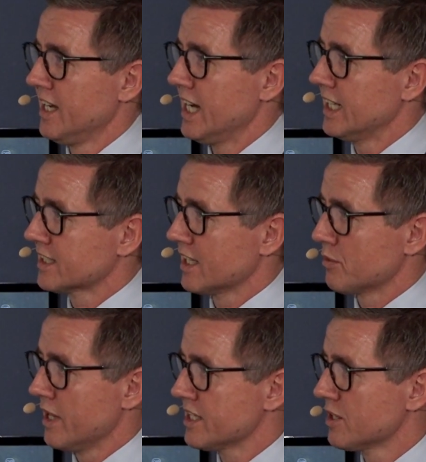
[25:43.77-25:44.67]

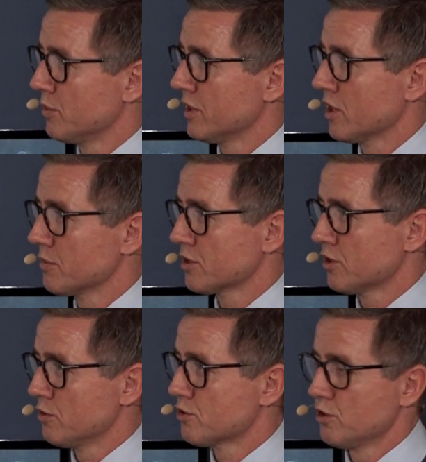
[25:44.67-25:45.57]
acceleration when it comes to
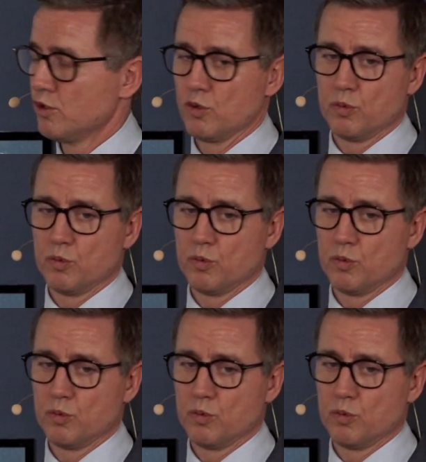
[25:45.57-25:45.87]
Q2.